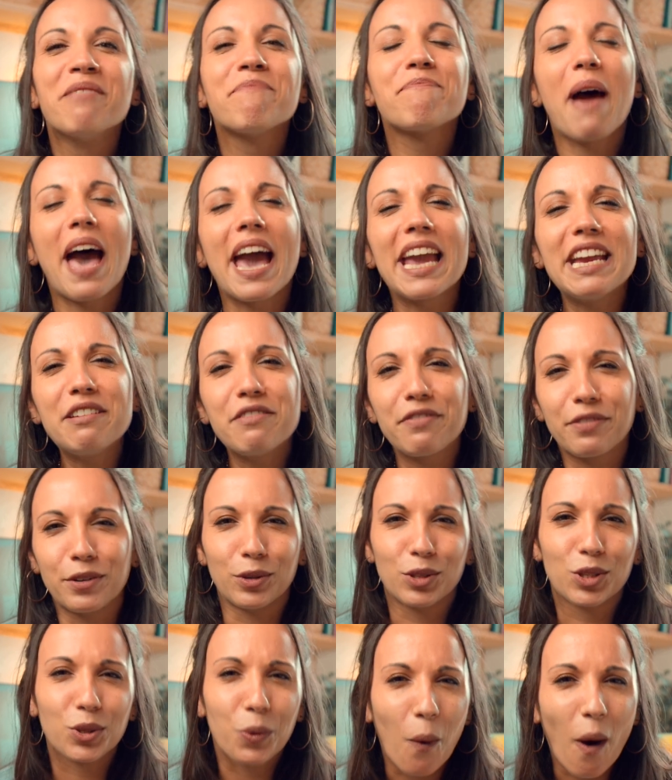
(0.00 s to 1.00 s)

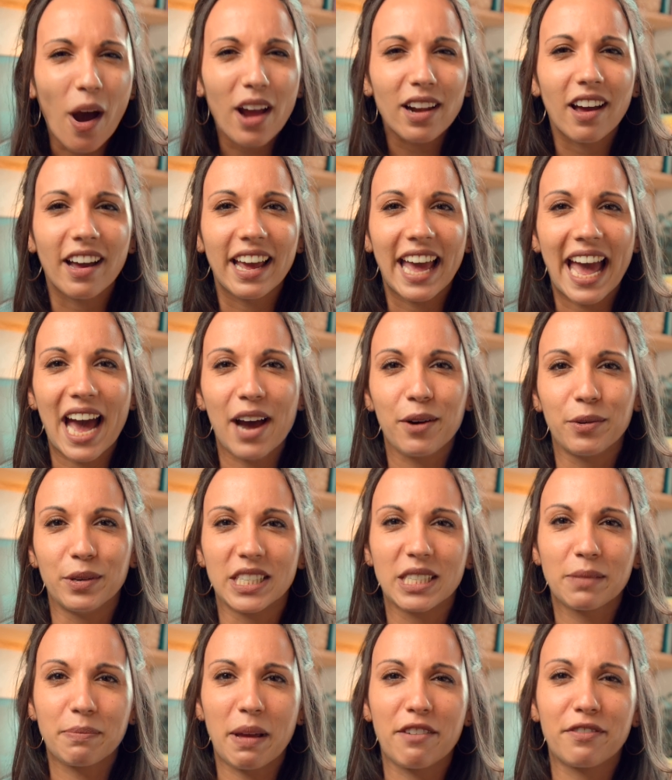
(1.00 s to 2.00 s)
Painful twilight
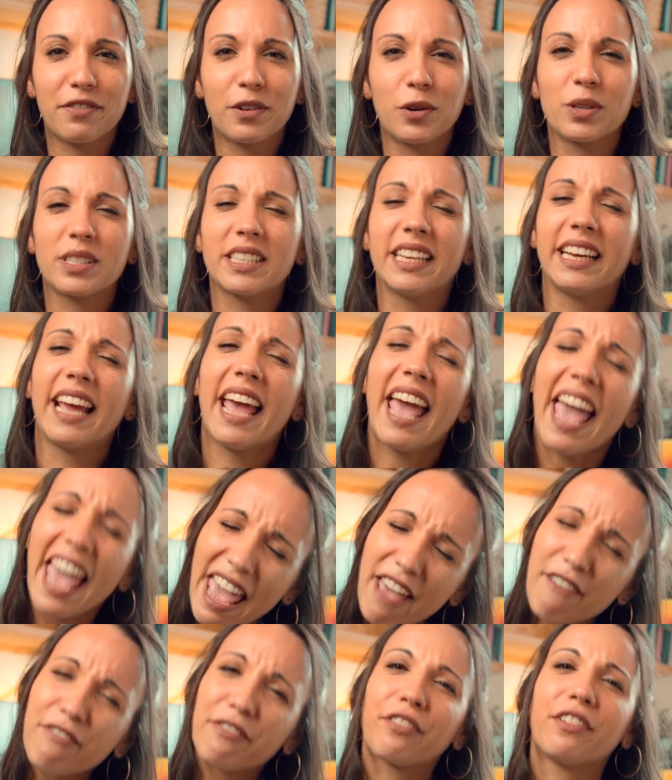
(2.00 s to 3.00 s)
hours spent forcing
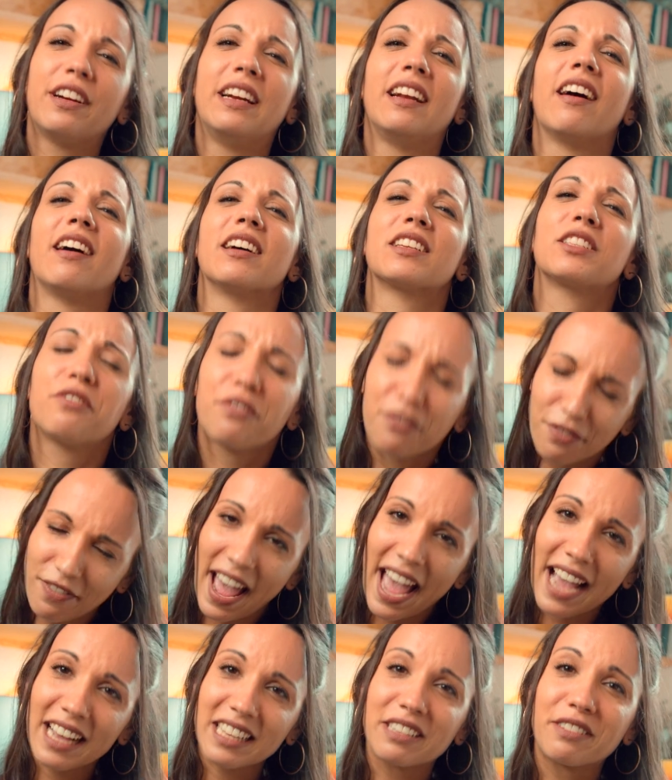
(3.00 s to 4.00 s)
every last
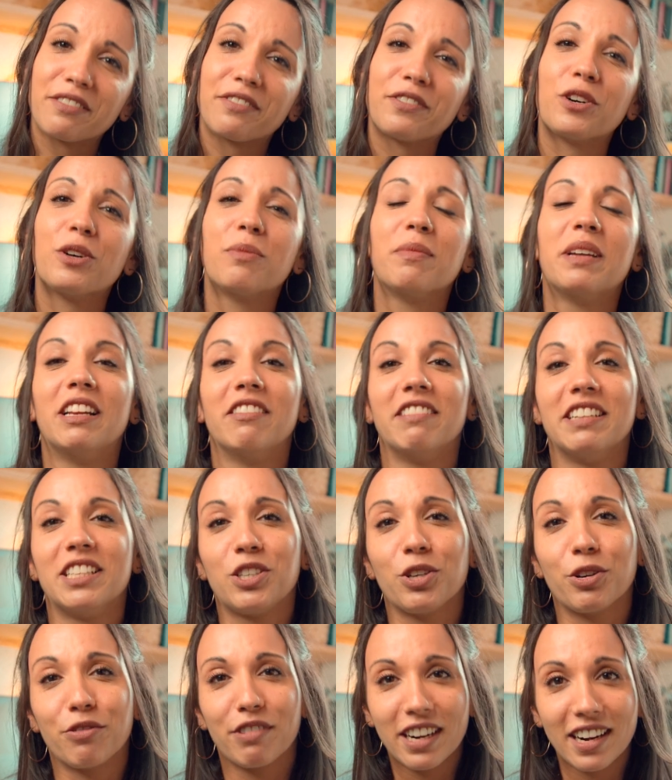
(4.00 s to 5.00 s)
fact and formula into
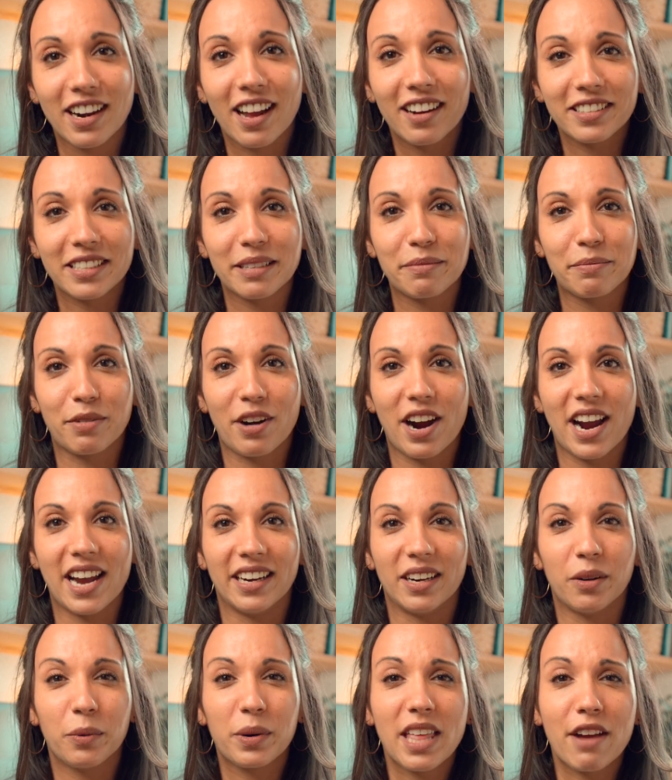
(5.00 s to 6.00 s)
your reluctant
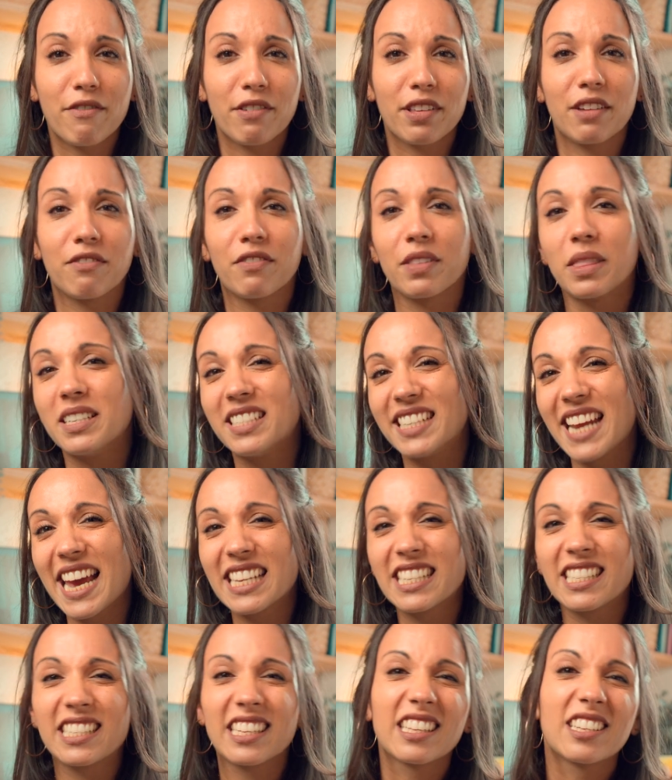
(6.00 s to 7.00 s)
brain, with everything from the
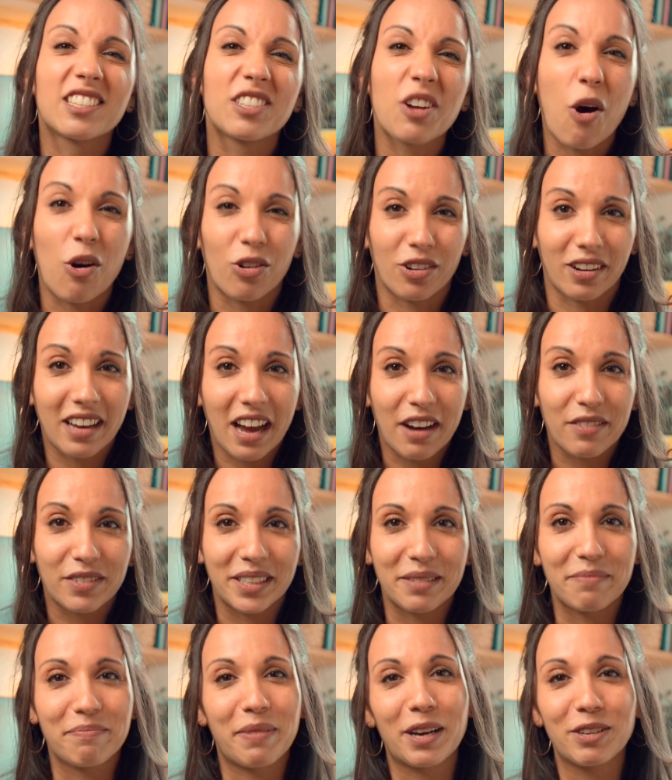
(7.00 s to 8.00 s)
desk to the dog covered
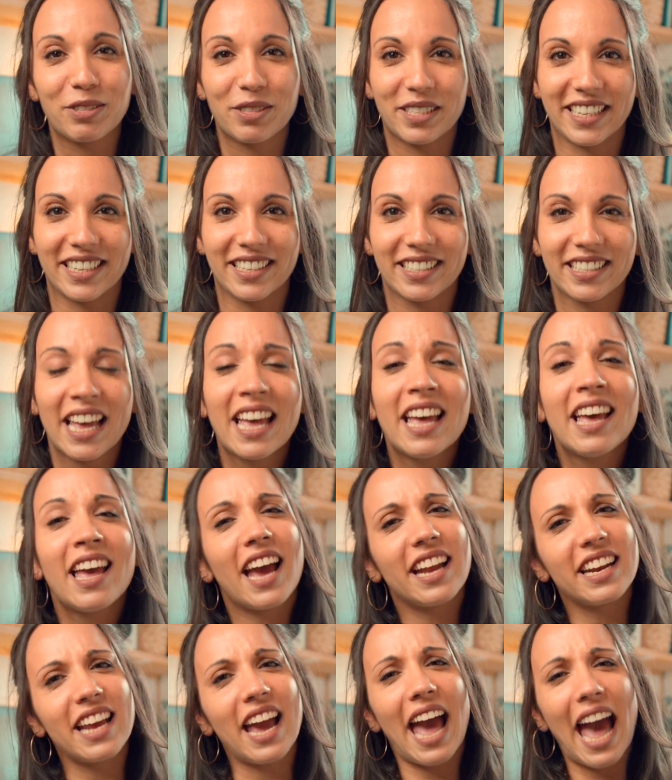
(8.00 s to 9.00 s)
in post-its.
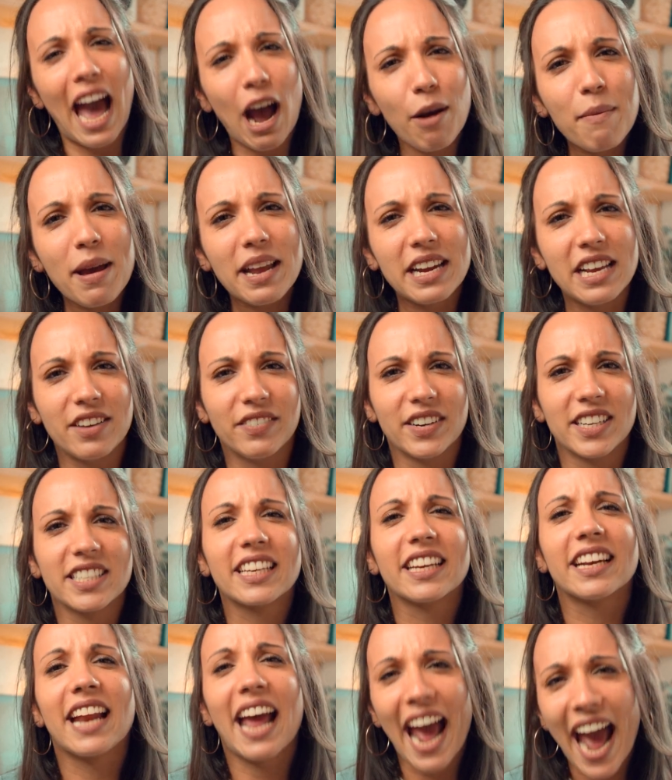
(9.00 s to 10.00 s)
And yet how many of us
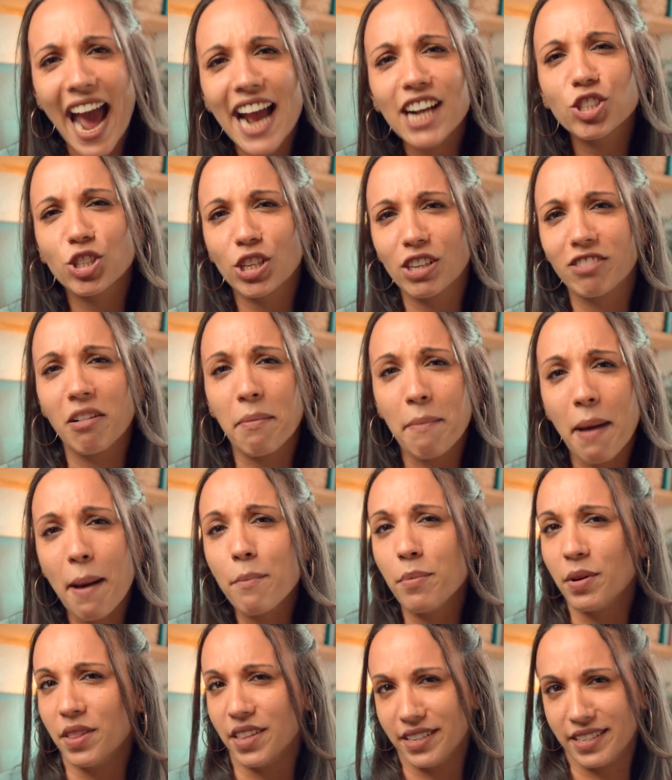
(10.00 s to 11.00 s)
can actually
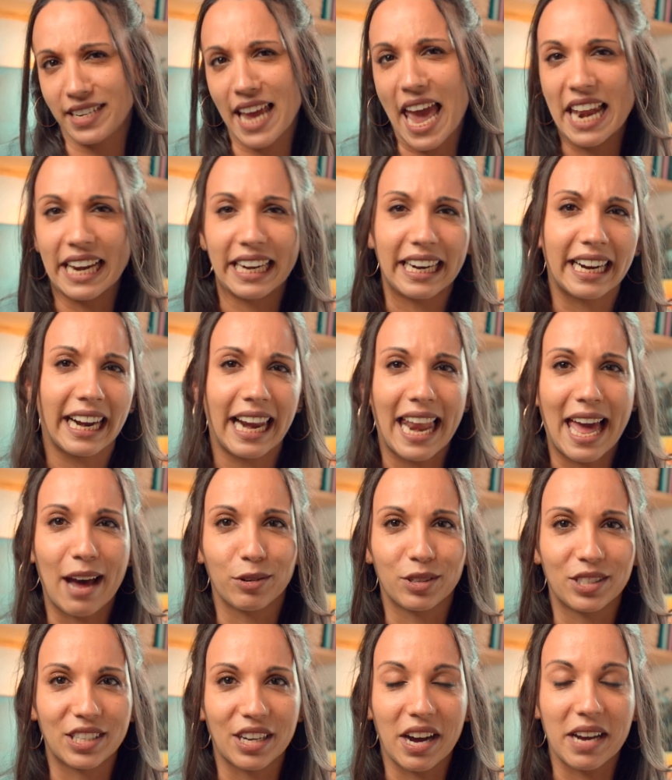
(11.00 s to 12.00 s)
remember the 10
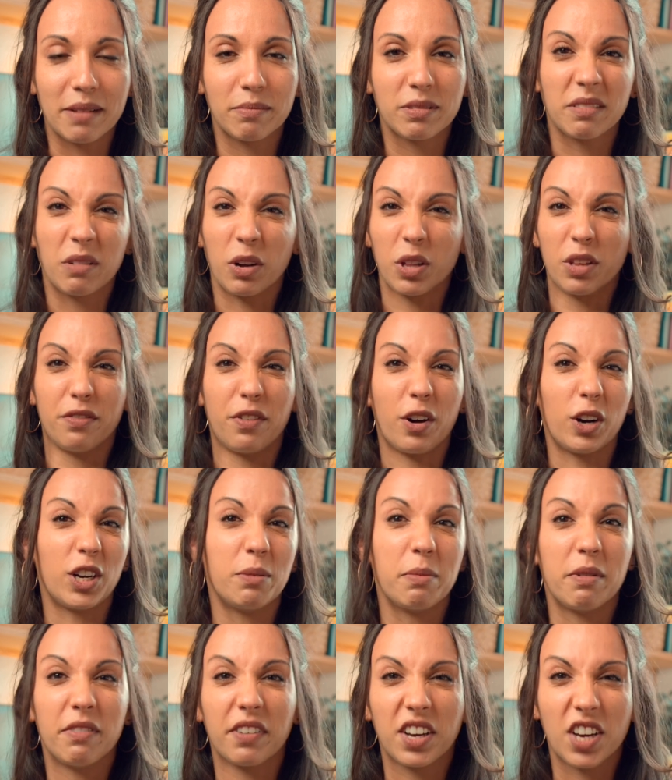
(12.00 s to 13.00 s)
cloud types or the
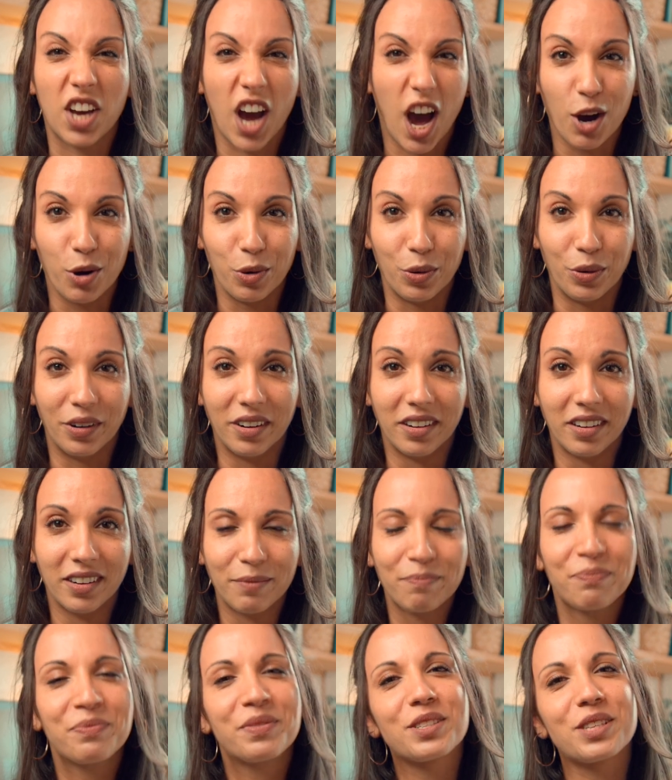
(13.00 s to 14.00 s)
volume of a cone?
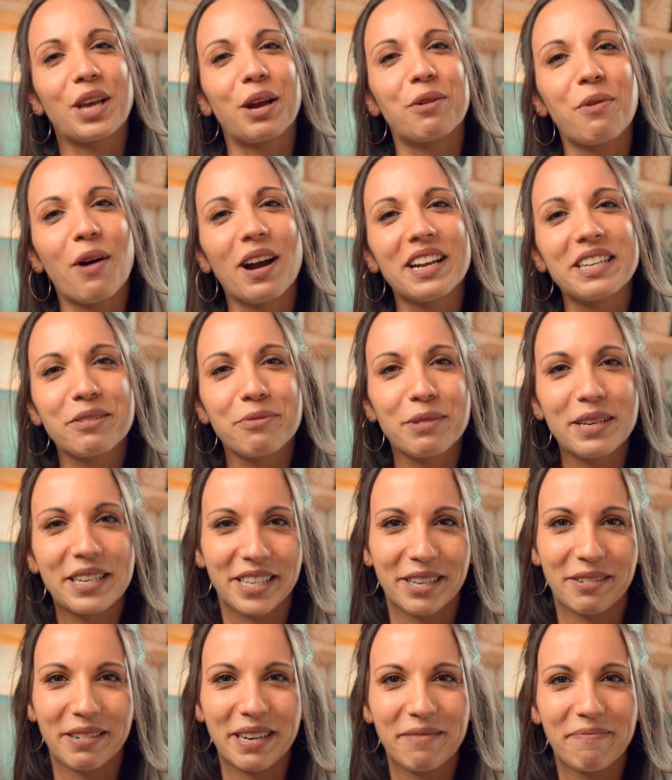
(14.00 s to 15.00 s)
So why did we
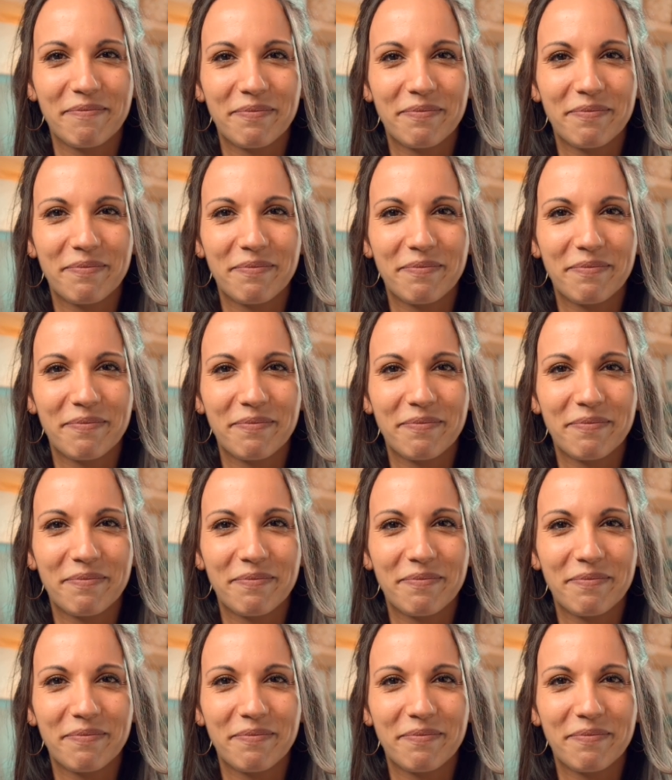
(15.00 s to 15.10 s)
do it?